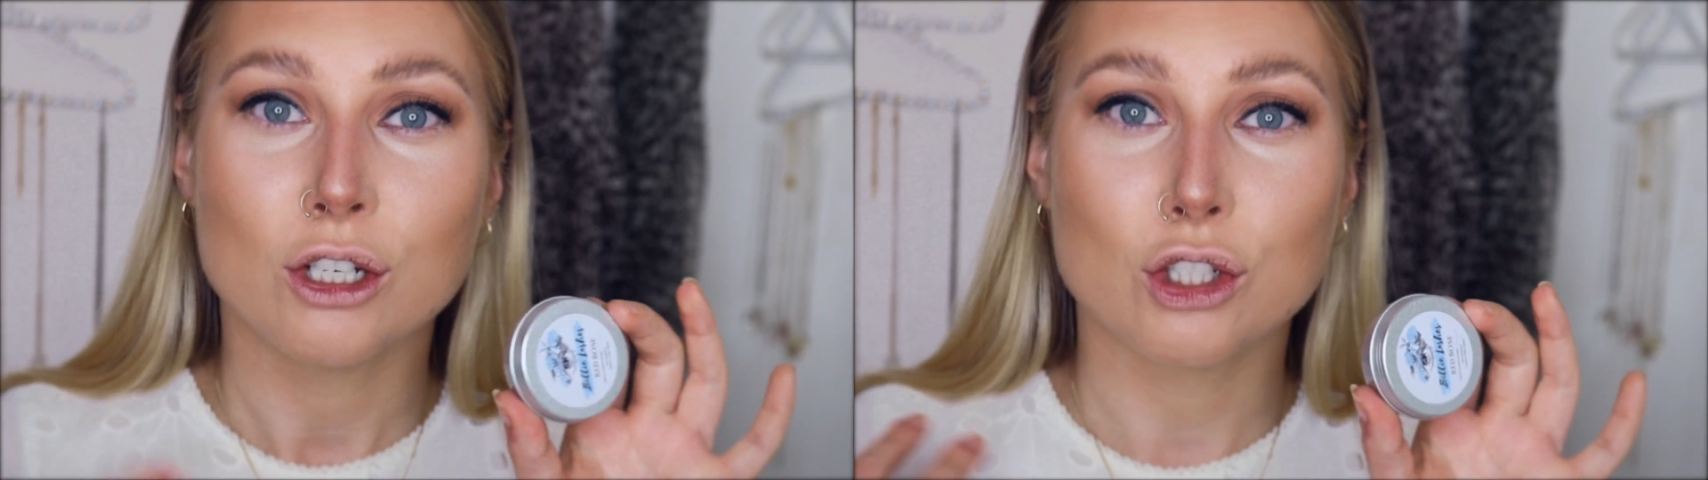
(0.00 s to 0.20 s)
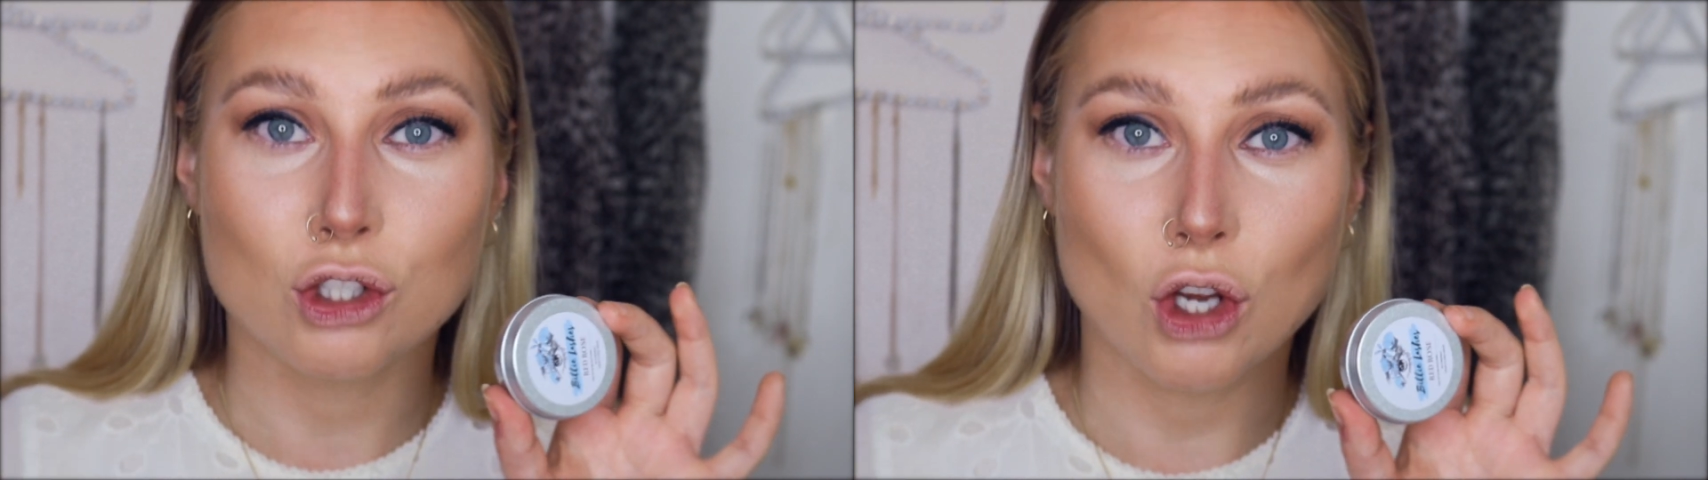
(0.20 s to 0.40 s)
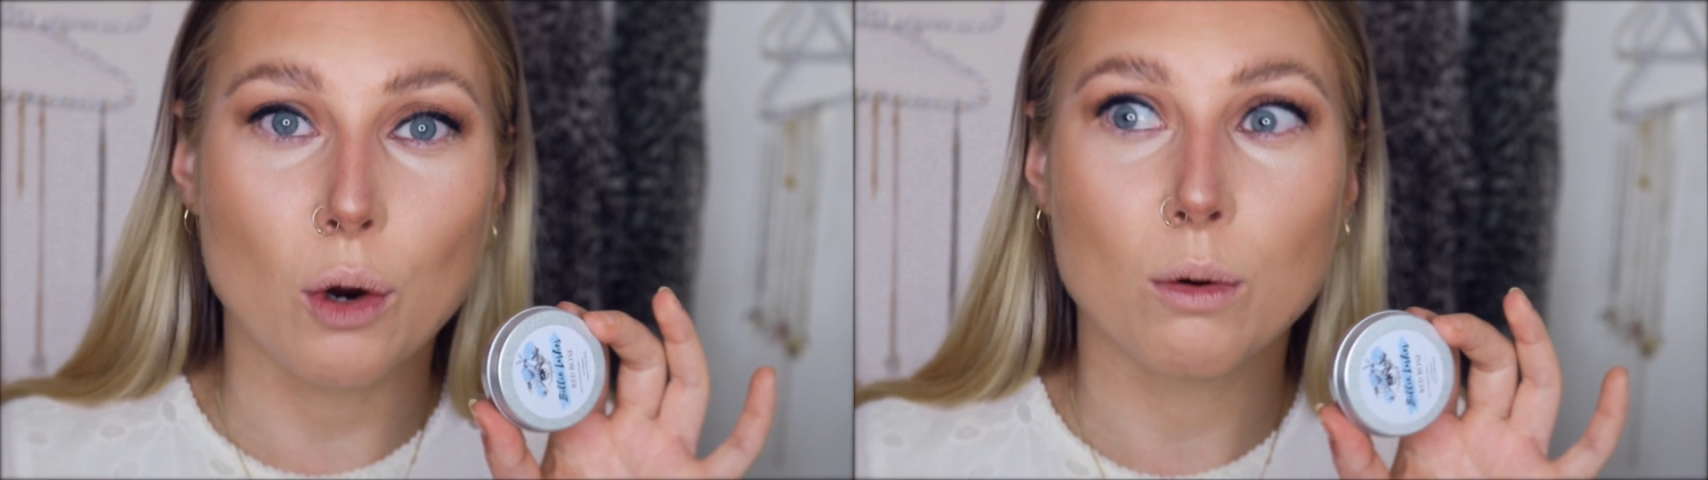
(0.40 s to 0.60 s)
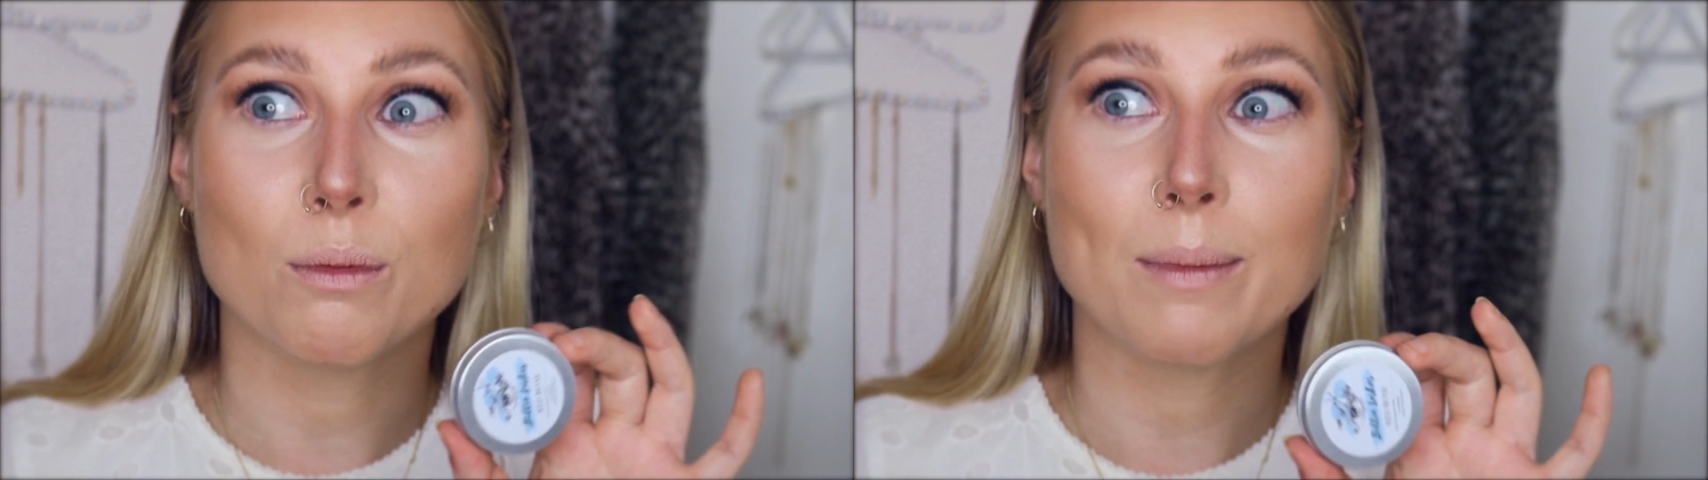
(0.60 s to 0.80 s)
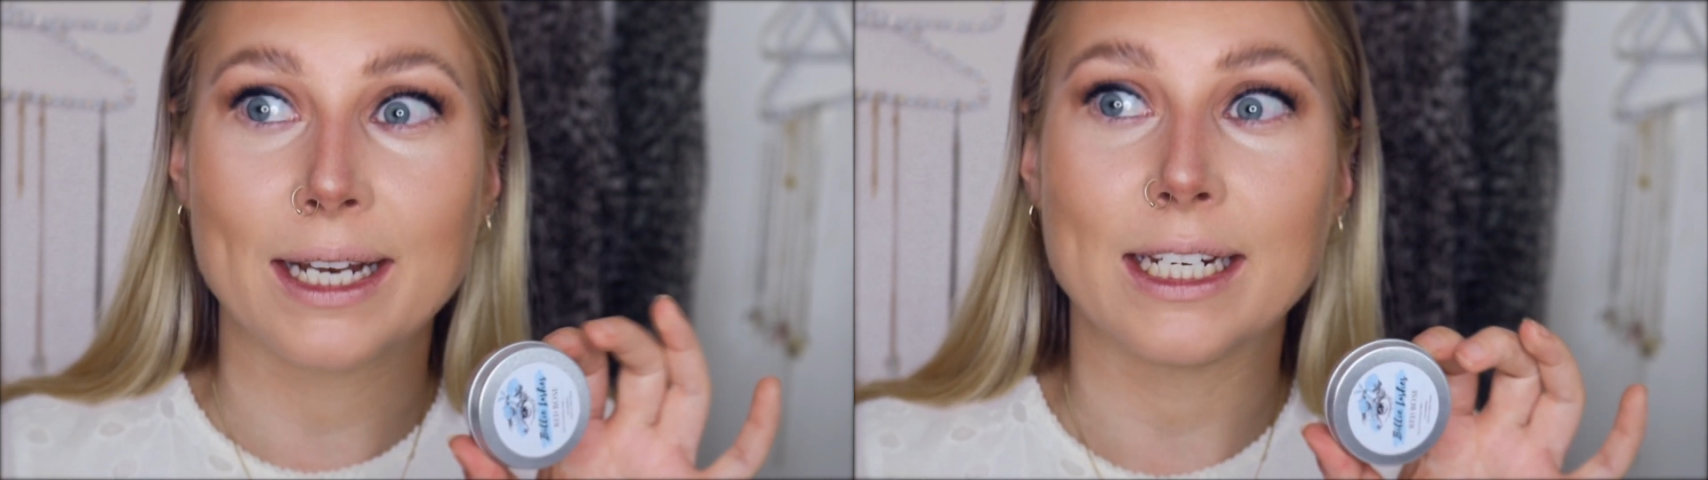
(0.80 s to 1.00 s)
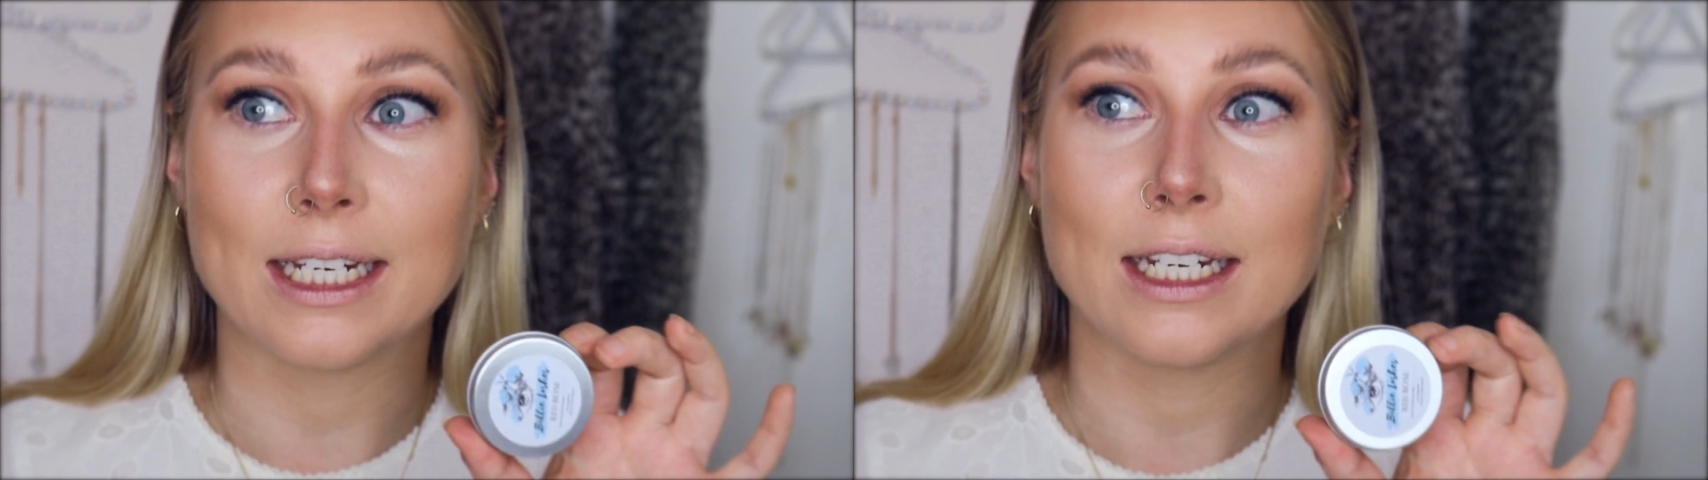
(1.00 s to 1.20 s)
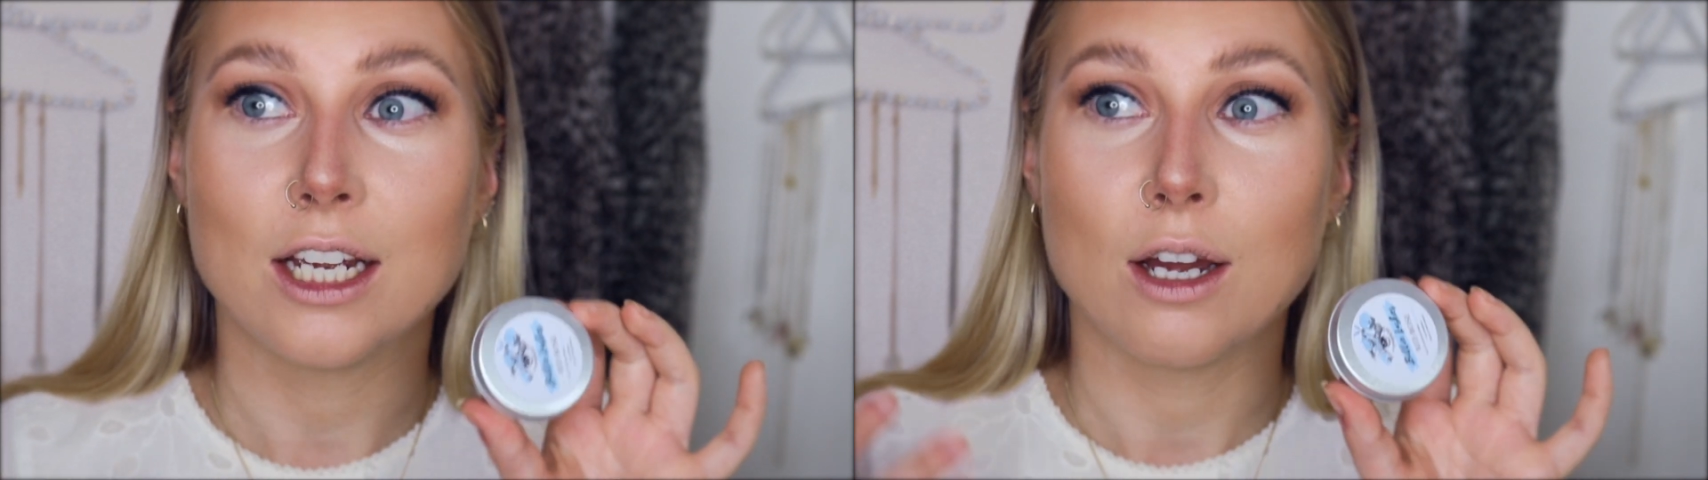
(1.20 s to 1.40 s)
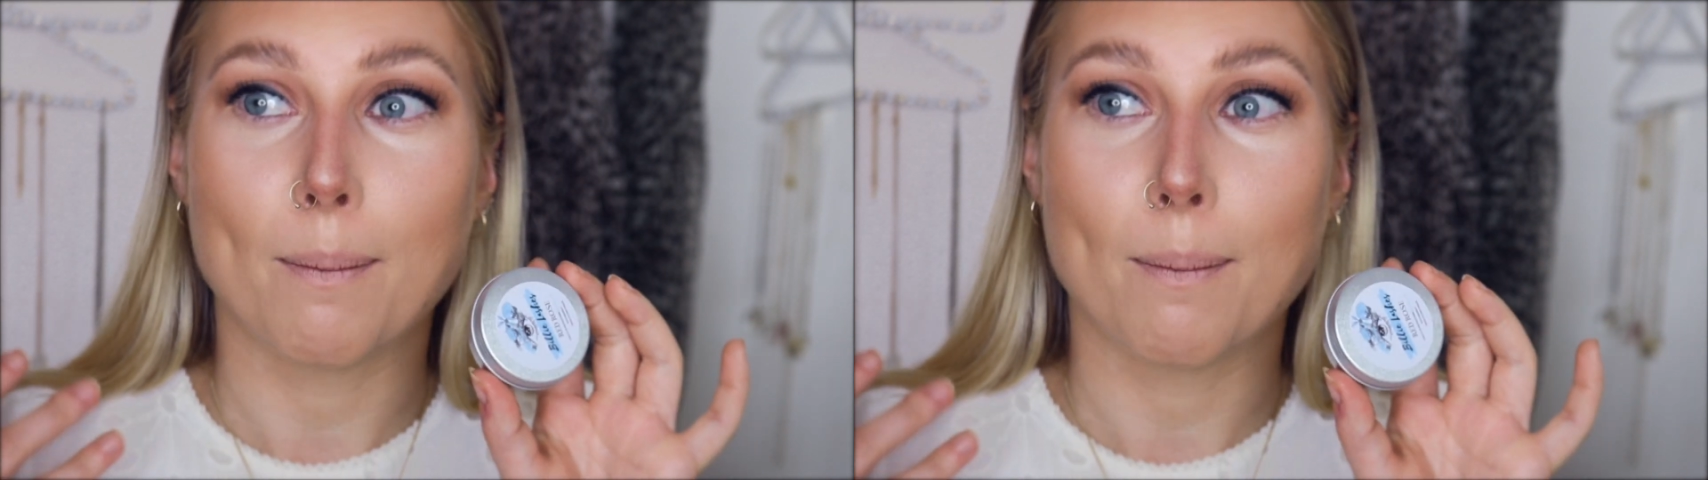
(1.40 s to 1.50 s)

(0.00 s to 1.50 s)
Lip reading: so many